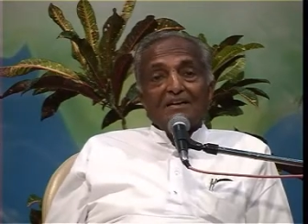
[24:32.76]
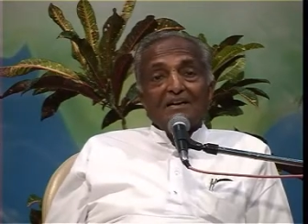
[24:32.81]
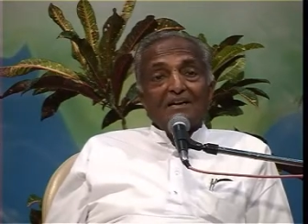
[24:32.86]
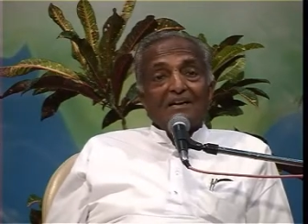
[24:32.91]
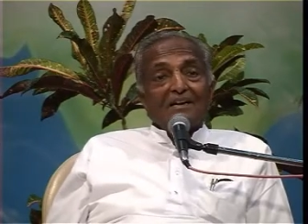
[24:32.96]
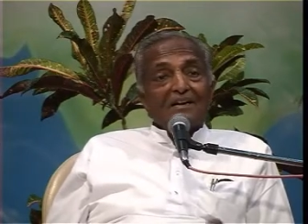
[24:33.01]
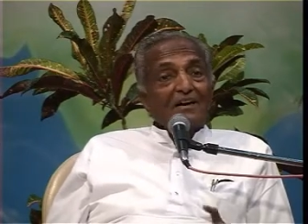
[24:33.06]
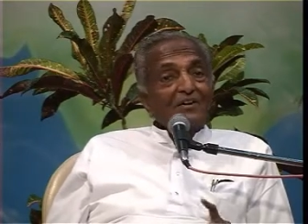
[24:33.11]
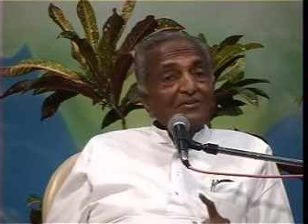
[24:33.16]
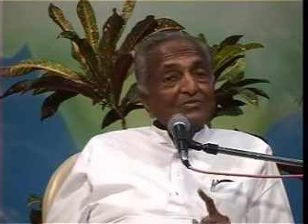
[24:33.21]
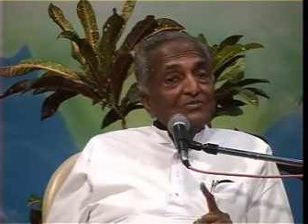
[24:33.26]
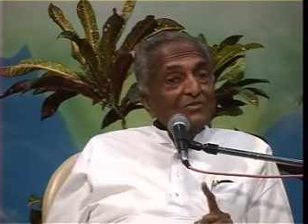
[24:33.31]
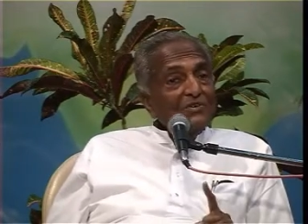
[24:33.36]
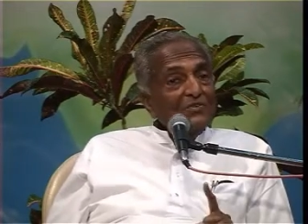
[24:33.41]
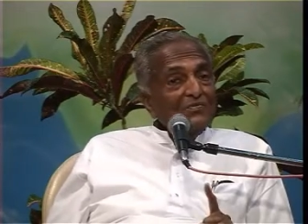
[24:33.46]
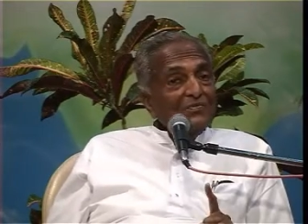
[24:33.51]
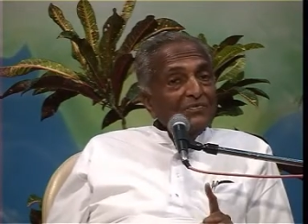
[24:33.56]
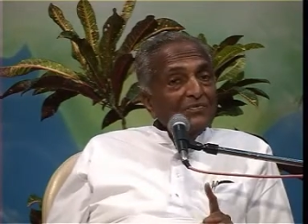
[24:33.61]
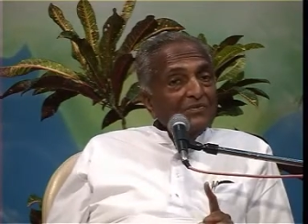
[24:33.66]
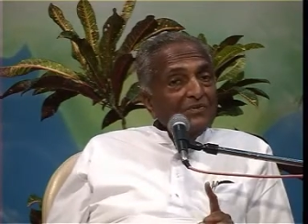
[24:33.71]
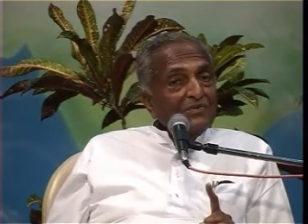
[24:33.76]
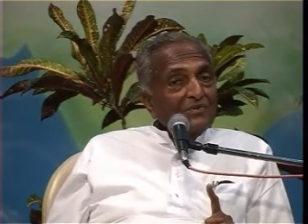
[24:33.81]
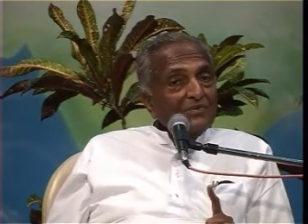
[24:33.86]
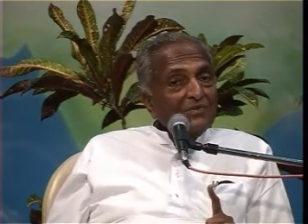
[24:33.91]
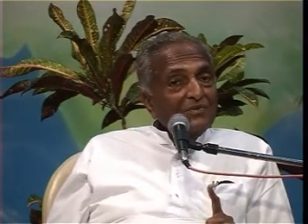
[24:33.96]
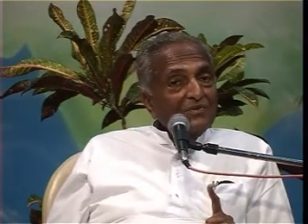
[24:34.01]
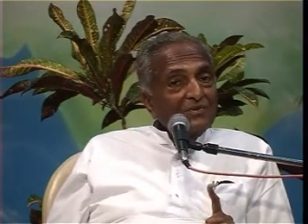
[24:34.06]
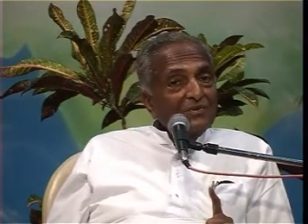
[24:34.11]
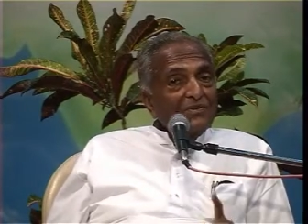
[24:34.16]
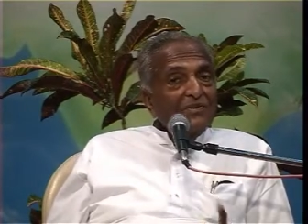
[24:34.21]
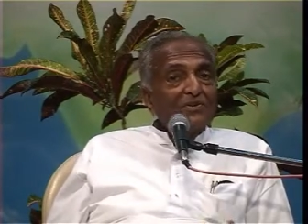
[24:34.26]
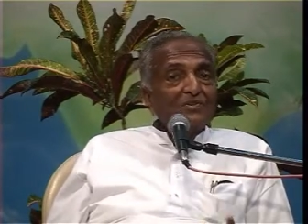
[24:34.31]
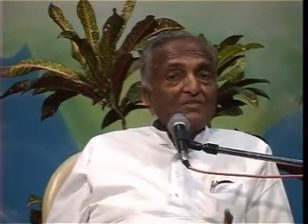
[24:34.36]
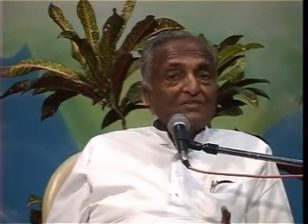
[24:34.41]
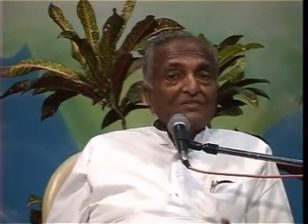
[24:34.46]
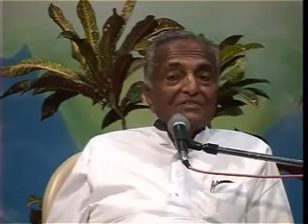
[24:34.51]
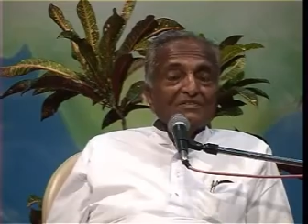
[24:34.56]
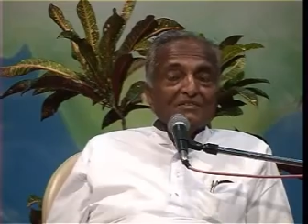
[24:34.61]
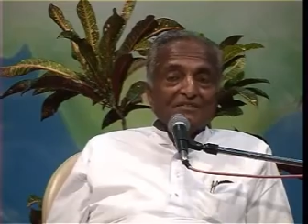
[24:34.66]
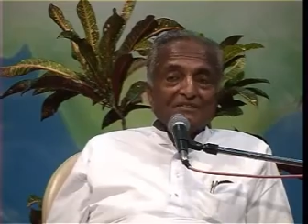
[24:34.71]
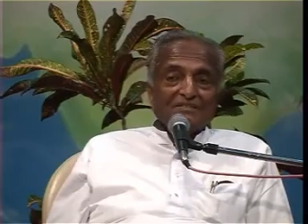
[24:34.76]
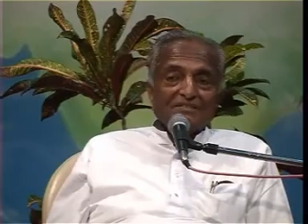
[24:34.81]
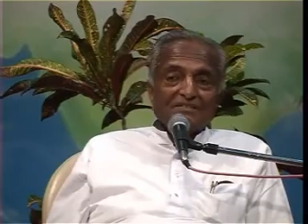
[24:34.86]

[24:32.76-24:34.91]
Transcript: And House of Lords